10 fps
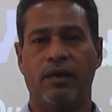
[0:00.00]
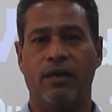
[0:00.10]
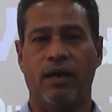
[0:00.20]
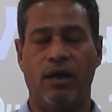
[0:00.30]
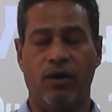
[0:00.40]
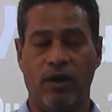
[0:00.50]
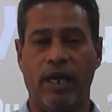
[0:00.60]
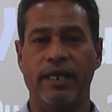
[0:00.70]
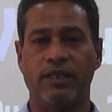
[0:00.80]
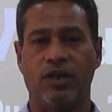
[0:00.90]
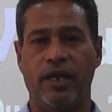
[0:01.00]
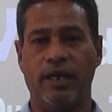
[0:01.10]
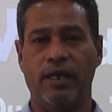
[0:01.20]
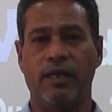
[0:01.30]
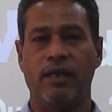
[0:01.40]
online
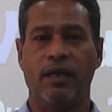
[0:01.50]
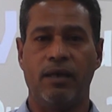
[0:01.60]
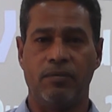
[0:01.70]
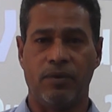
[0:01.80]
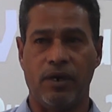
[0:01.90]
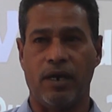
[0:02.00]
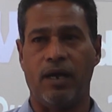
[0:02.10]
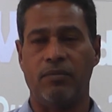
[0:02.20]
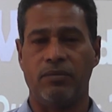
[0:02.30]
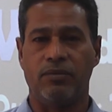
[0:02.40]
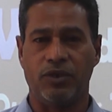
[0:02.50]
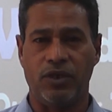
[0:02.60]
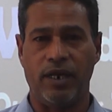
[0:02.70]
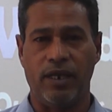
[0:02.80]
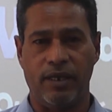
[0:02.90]
training program
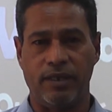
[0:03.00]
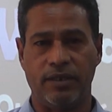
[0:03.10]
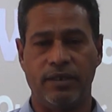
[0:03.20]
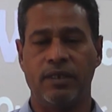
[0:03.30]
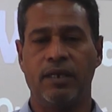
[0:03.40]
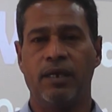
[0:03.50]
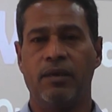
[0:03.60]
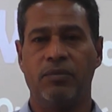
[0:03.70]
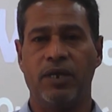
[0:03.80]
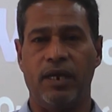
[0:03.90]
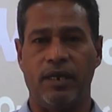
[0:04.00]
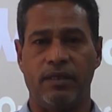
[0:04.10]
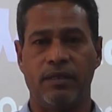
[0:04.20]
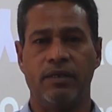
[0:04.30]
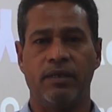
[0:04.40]
during this period.
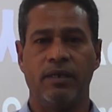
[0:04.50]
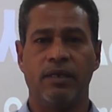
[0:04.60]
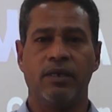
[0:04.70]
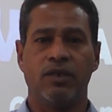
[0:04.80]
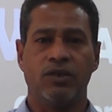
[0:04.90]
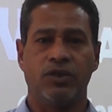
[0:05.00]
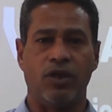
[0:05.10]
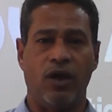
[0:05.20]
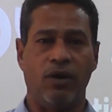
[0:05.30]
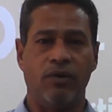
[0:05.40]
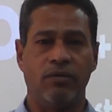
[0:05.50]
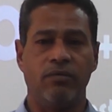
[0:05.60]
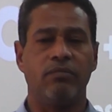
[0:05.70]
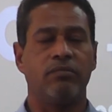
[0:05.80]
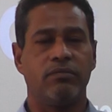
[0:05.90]
So
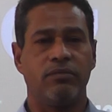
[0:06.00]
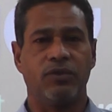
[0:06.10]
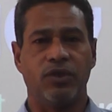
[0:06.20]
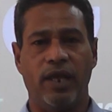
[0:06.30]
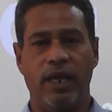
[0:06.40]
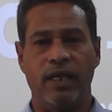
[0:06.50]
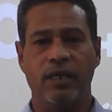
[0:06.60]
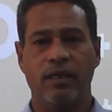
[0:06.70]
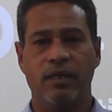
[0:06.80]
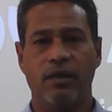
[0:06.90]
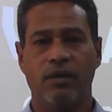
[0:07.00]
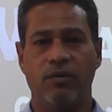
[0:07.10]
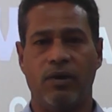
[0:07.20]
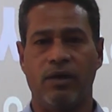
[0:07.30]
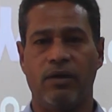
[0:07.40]
today
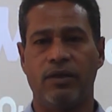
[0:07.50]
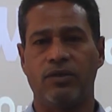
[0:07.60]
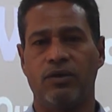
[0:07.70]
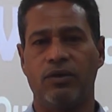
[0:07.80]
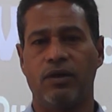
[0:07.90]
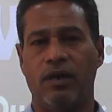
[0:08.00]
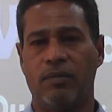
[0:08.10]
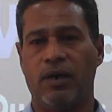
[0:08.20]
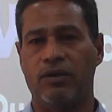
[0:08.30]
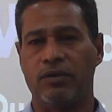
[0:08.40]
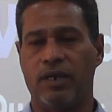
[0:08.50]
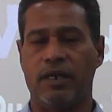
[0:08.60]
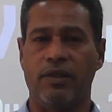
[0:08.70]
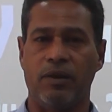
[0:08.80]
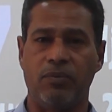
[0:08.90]
we are going to talk about
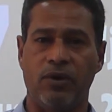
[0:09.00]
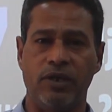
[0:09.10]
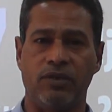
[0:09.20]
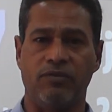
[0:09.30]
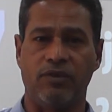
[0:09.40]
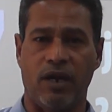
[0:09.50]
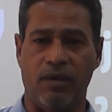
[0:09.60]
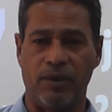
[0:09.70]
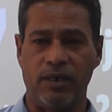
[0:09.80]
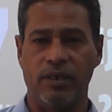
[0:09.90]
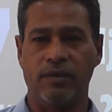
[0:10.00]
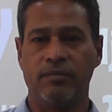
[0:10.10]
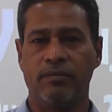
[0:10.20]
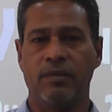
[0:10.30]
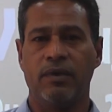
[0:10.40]
another point of grammar,
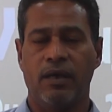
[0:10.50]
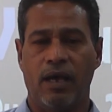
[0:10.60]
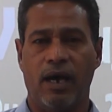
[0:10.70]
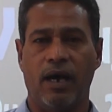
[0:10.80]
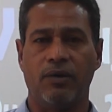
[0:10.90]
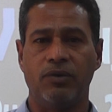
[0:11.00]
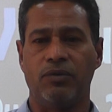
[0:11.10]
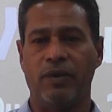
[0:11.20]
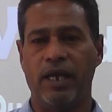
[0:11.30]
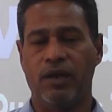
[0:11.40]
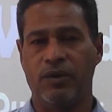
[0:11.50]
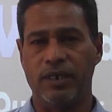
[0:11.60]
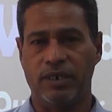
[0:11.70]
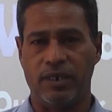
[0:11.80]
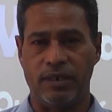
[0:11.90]
how to make
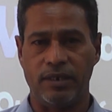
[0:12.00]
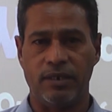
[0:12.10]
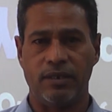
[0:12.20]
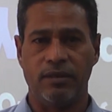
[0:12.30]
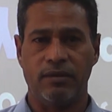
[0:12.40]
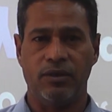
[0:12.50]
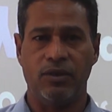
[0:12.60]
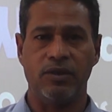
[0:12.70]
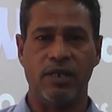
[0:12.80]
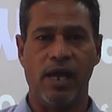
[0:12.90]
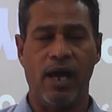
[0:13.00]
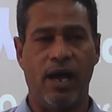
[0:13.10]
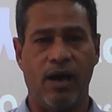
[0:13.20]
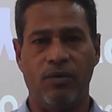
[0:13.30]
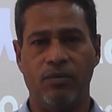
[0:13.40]
questions using
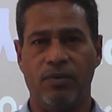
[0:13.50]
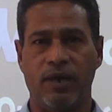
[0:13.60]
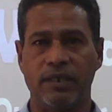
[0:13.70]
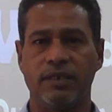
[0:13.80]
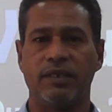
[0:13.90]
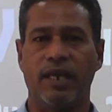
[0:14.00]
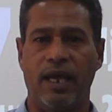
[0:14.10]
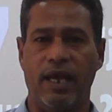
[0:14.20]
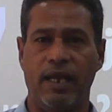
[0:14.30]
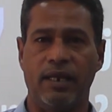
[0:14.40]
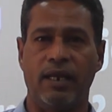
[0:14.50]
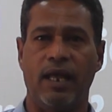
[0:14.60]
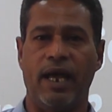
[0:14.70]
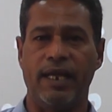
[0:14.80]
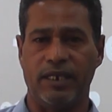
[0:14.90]
how plus an
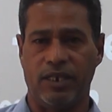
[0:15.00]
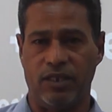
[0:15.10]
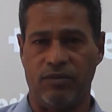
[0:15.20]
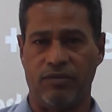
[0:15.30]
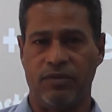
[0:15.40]
adjective.